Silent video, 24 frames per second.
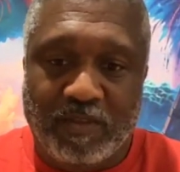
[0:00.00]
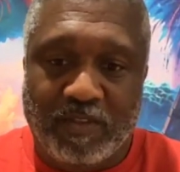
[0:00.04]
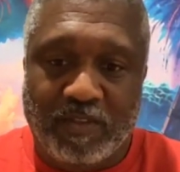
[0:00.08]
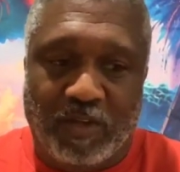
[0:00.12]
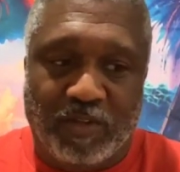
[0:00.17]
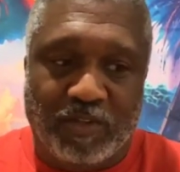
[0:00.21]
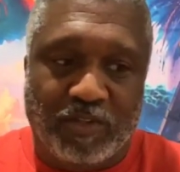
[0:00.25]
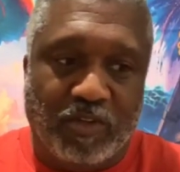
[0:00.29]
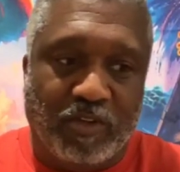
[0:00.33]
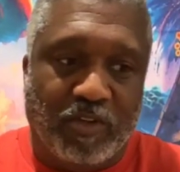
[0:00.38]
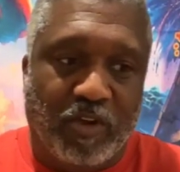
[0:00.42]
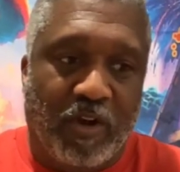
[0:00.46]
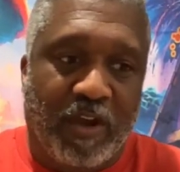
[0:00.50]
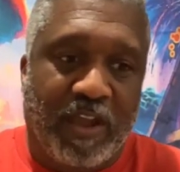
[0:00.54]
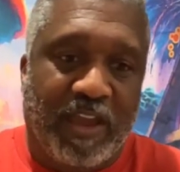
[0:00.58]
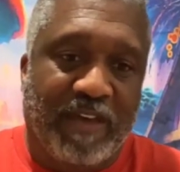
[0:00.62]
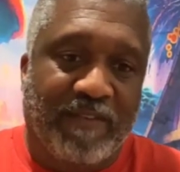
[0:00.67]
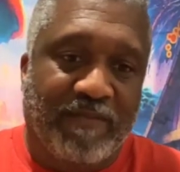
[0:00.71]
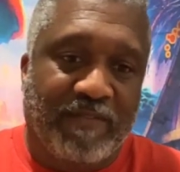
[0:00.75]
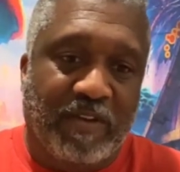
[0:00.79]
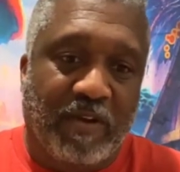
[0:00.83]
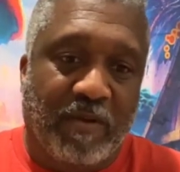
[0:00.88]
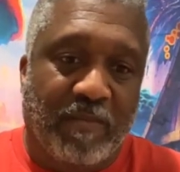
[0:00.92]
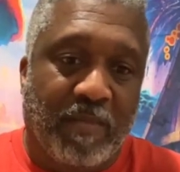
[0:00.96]
Those are your
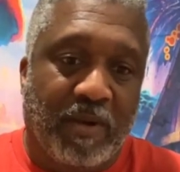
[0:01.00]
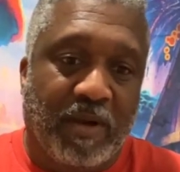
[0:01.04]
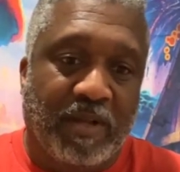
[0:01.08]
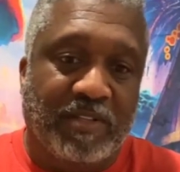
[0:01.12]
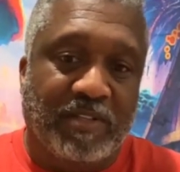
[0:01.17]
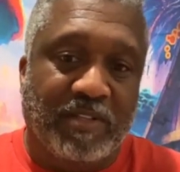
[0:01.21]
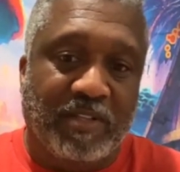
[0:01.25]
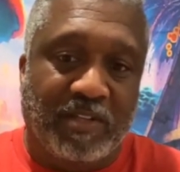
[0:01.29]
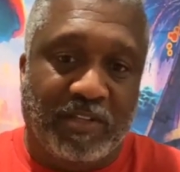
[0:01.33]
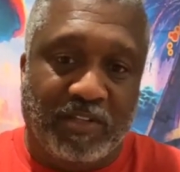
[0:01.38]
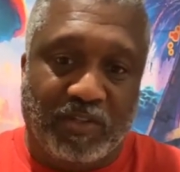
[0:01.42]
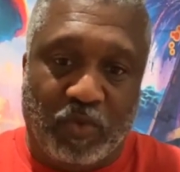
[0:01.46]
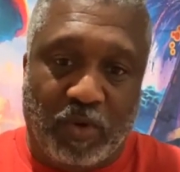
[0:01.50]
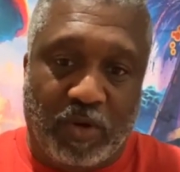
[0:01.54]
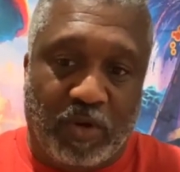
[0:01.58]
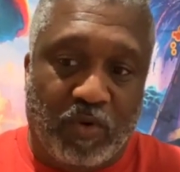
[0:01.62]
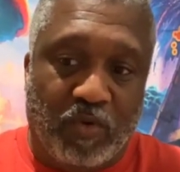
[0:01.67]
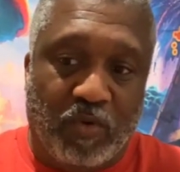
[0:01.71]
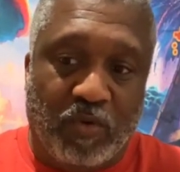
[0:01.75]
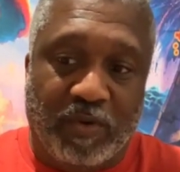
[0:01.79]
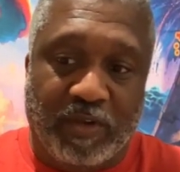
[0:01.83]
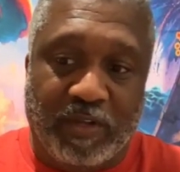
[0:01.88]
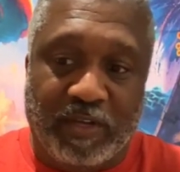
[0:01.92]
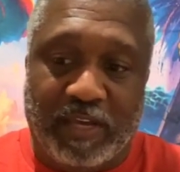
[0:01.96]
heavier months in this
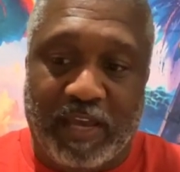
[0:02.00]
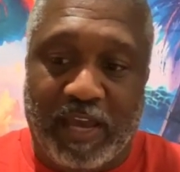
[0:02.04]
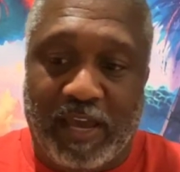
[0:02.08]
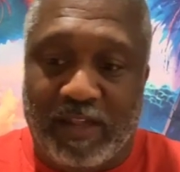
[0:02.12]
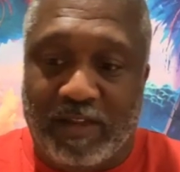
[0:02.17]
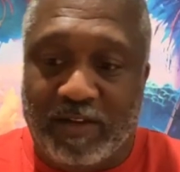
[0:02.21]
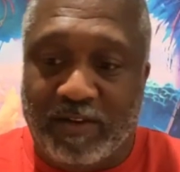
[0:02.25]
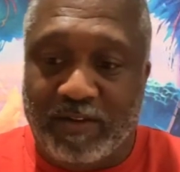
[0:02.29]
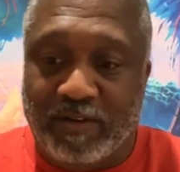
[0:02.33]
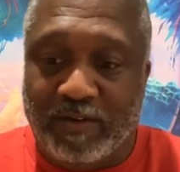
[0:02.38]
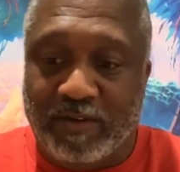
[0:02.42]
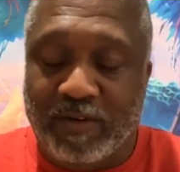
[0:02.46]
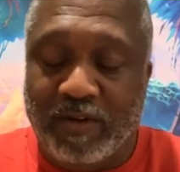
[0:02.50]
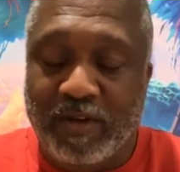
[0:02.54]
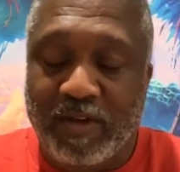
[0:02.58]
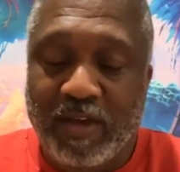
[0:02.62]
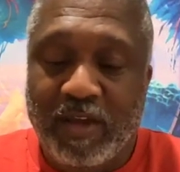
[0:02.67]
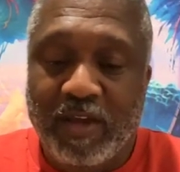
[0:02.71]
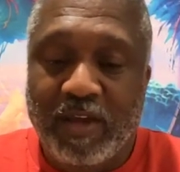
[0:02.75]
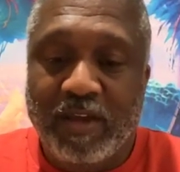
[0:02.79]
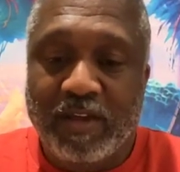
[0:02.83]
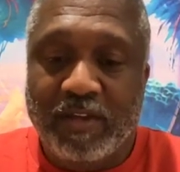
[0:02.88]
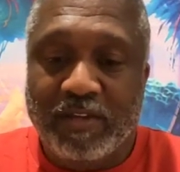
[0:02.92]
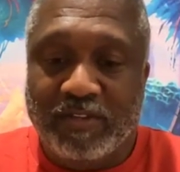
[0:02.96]
Gregorian calendar.
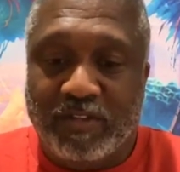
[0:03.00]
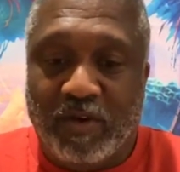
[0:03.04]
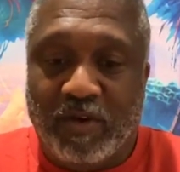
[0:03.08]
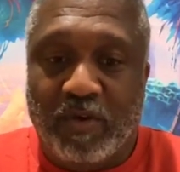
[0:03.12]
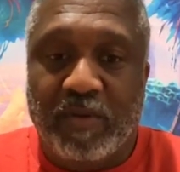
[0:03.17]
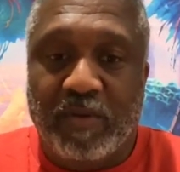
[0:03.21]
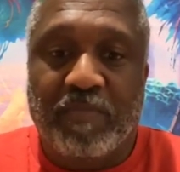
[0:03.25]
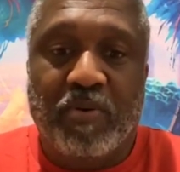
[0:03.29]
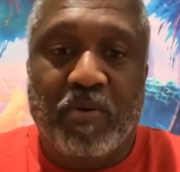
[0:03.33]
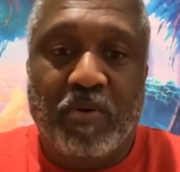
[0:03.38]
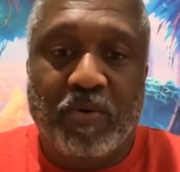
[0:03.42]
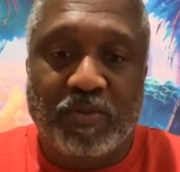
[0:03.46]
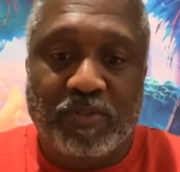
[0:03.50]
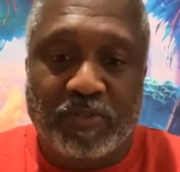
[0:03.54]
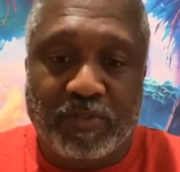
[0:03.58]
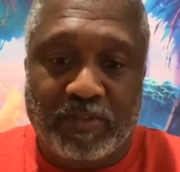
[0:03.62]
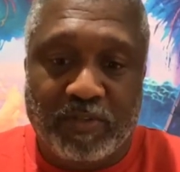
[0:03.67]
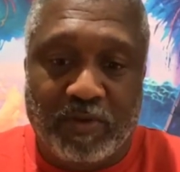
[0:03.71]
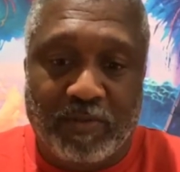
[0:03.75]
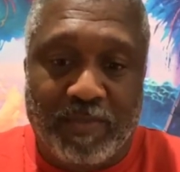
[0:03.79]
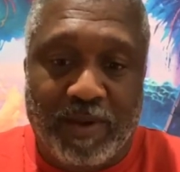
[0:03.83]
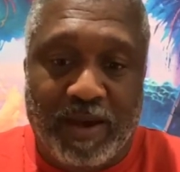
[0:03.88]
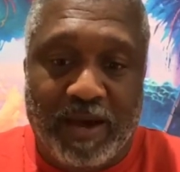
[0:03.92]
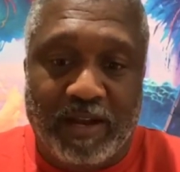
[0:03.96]
So it pulls
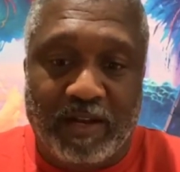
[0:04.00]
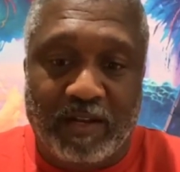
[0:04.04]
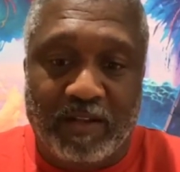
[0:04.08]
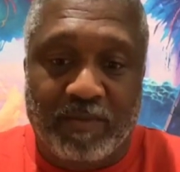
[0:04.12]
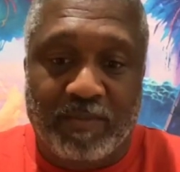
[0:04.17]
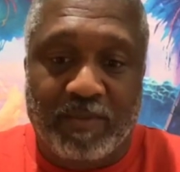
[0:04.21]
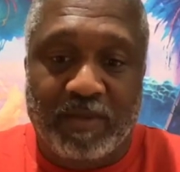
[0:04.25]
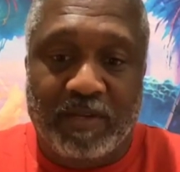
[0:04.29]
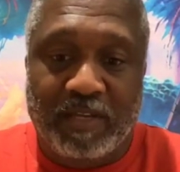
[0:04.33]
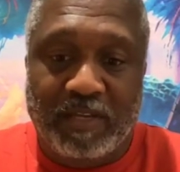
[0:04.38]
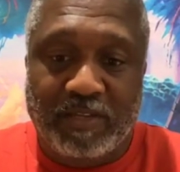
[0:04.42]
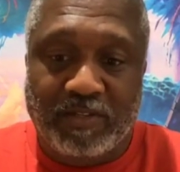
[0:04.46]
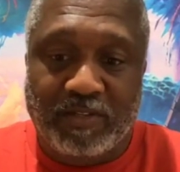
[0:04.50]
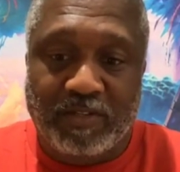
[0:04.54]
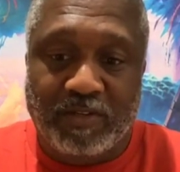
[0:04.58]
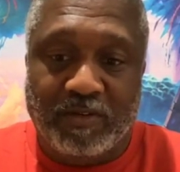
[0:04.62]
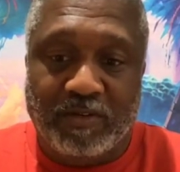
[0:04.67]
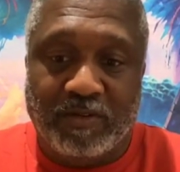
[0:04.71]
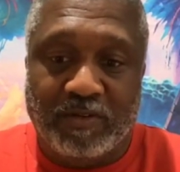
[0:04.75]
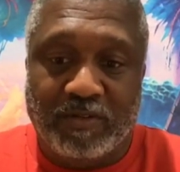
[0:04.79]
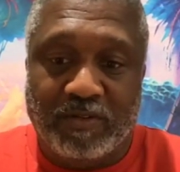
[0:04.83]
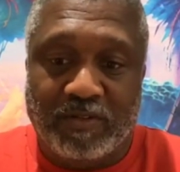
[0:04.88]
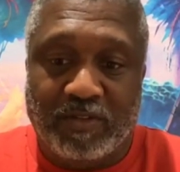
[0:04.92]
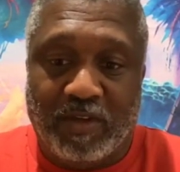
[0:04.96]
on your mind a little bit
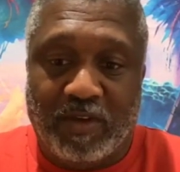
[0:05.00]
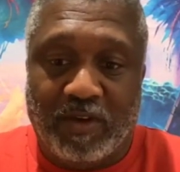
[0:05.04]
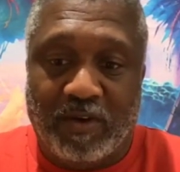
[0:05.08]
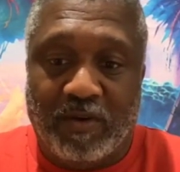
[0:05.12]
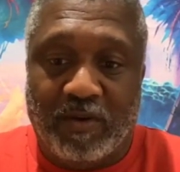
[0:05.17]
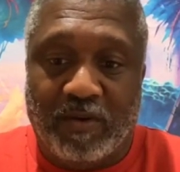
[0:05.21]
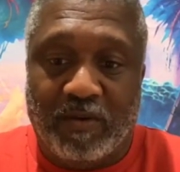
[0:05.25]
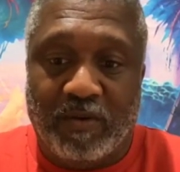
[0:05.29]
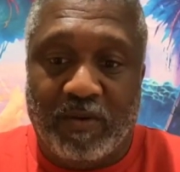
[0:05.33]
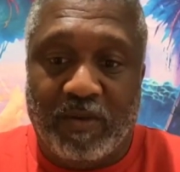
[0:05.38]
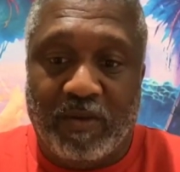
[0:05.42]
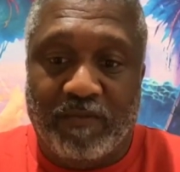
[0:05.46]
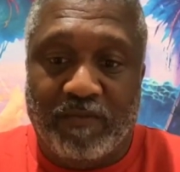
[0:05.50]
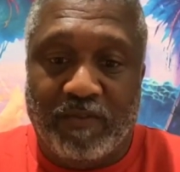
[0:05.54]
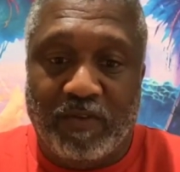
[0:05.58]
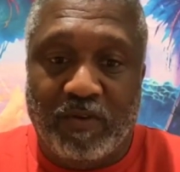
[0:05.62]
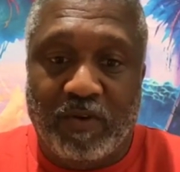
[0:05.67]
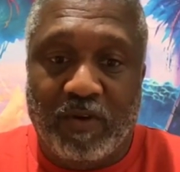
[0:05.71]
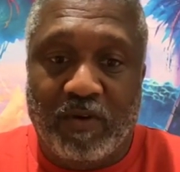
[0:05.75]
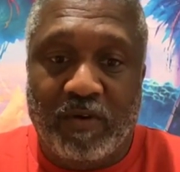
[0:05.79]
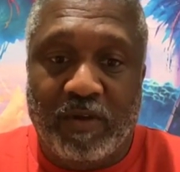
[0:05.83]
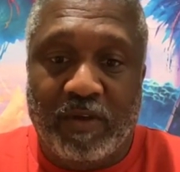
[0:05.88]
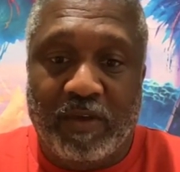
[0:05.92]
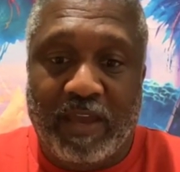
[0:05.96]
easier. So if
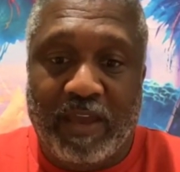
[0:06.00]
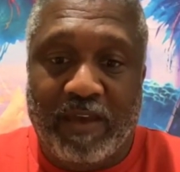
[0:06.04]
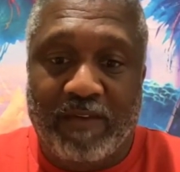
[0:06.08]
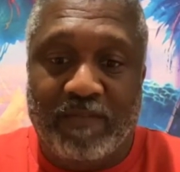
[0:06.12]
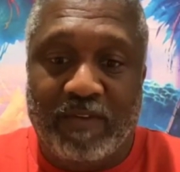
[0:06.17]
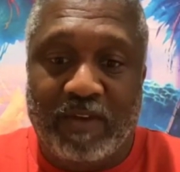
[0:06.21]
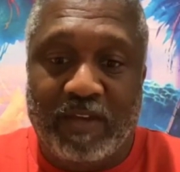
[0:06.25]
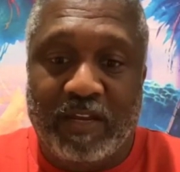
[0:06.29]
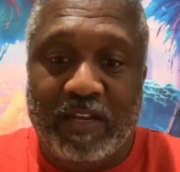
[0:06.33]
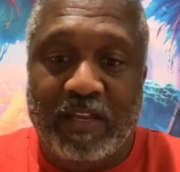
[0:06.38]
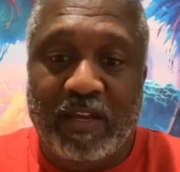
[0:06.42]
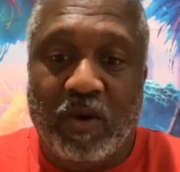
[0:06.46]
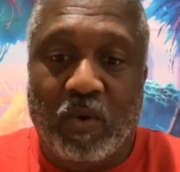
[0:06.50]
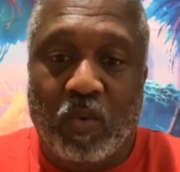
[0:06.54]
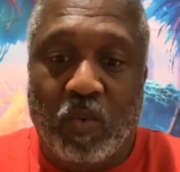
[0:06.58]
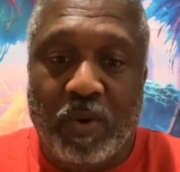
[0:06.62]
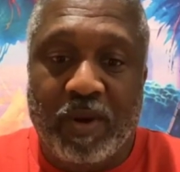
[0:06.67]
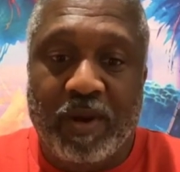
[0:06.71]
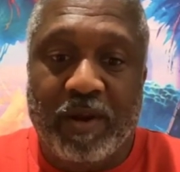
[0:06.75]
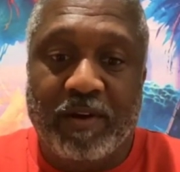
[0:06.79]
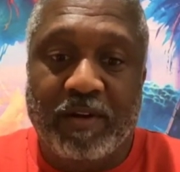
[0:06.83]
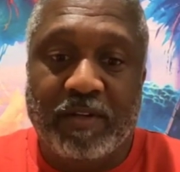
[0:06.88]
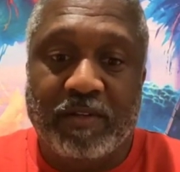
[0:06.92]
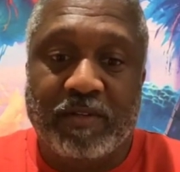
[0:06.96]
you don't have any
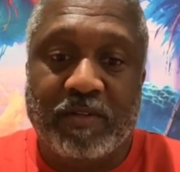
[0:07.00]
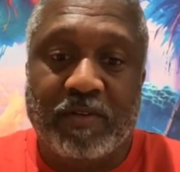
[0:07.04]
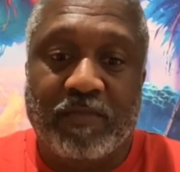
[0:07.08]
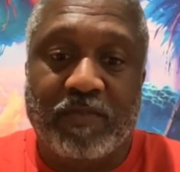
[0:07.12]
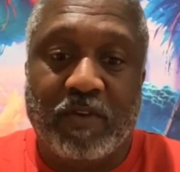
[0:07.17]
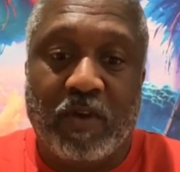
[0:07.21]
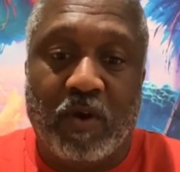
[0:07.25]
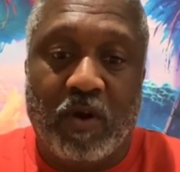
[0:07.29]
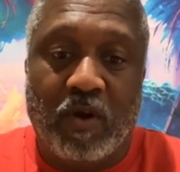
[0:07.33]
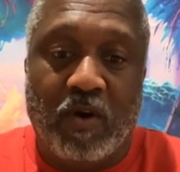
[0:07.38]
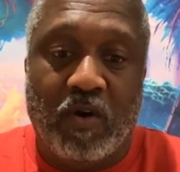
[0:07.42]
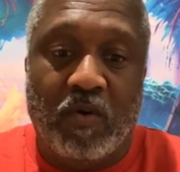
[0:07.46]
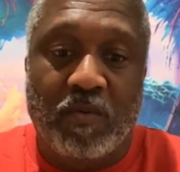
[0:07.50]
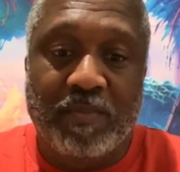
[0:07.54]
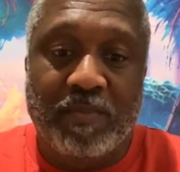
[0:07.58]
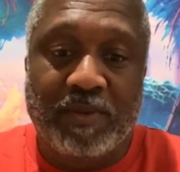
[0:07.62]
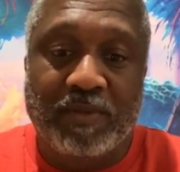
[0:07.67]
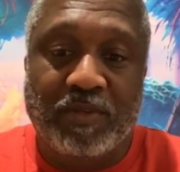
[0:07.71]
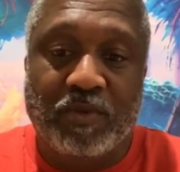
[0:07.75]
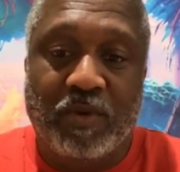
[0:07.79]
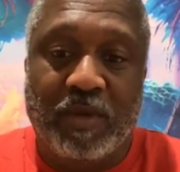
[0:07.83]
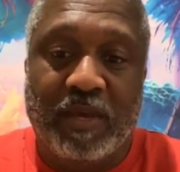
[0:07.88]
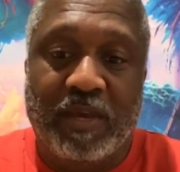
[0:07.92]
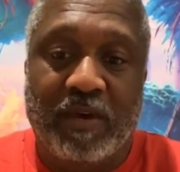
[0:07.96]
awareness of your own
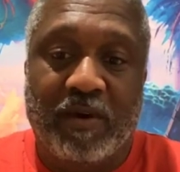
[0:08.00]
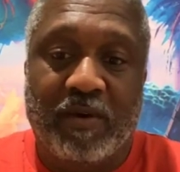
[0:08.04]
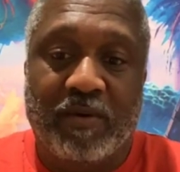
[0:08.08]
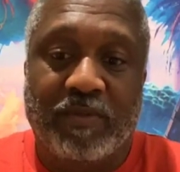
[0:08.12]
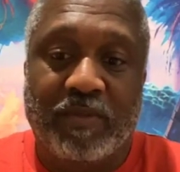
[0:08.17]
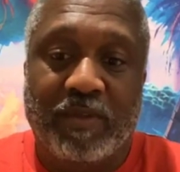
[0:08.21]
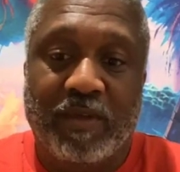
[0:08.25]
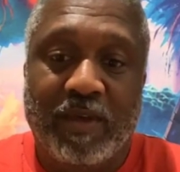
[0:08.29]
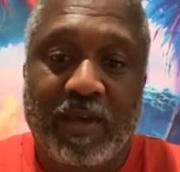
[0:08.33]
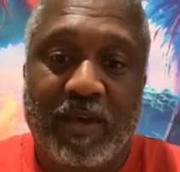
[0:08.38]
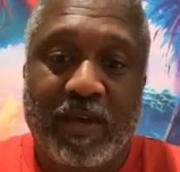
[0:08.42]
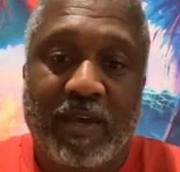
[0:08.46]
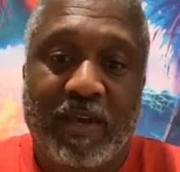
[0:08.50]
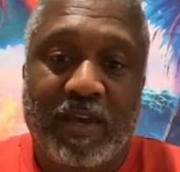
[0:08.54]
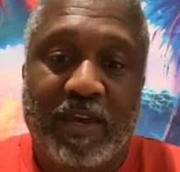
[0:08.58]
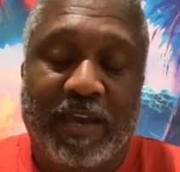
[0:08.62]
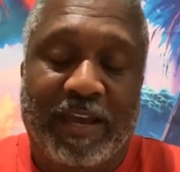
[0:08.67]
mental health